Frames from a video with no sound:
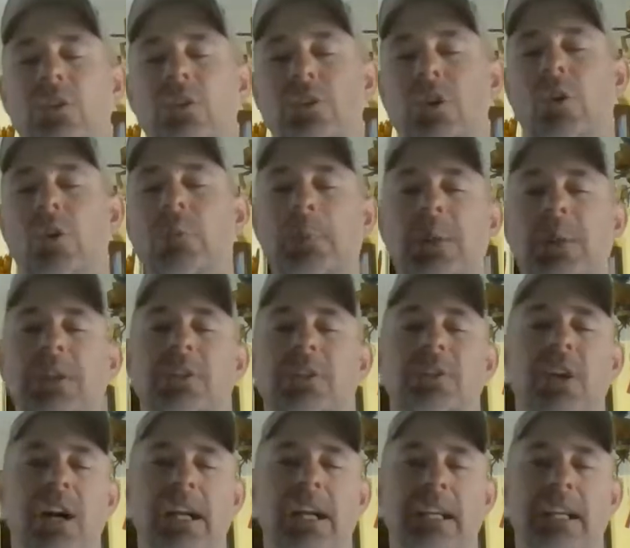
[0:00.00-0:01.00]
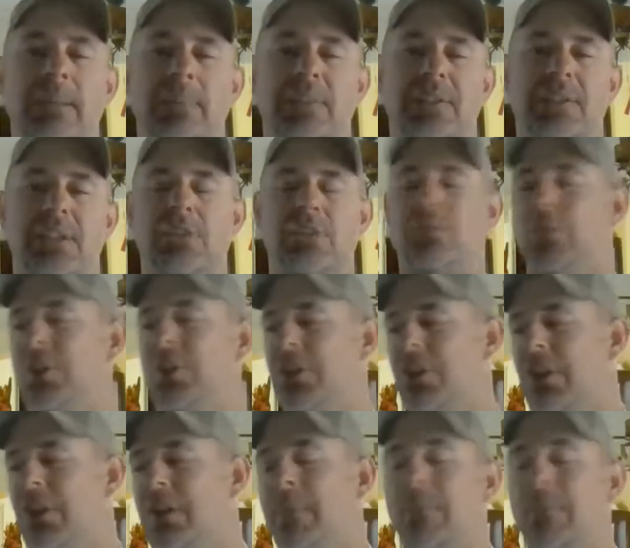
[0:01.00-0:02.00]
Don't put your dog in a position
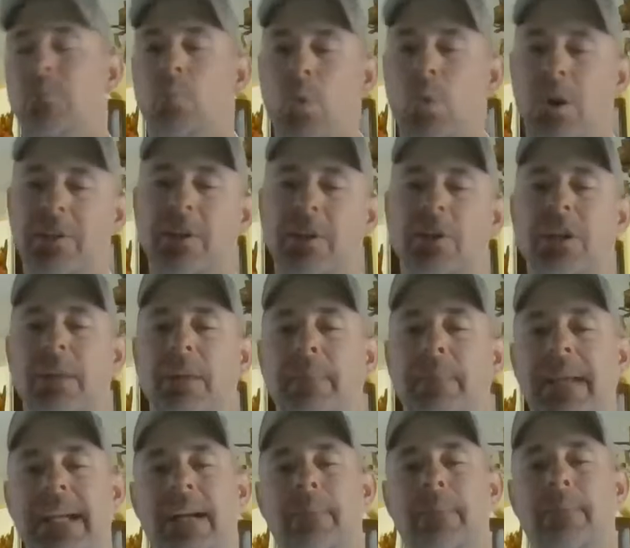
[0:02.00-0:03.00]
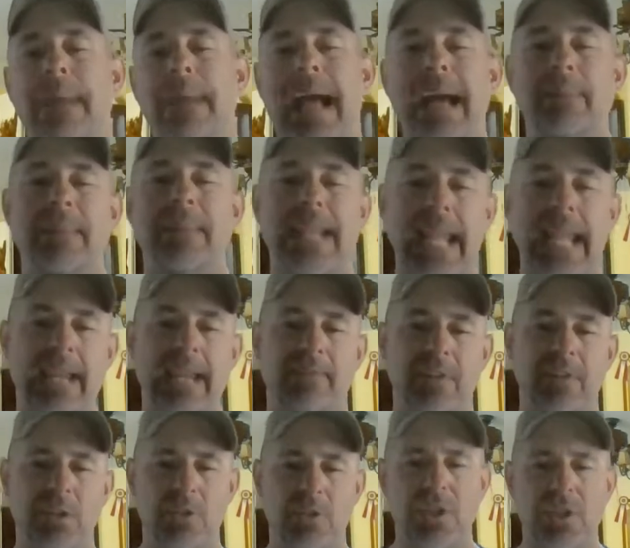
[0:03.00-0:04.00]
where they're going to pick up bad
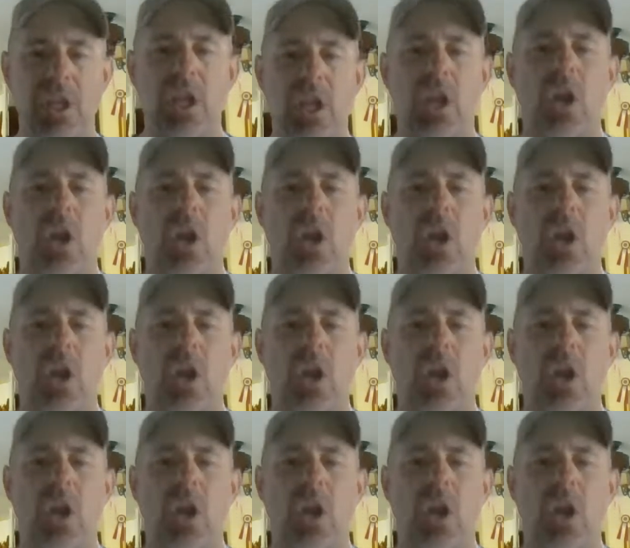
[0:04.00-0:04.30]
behaviors,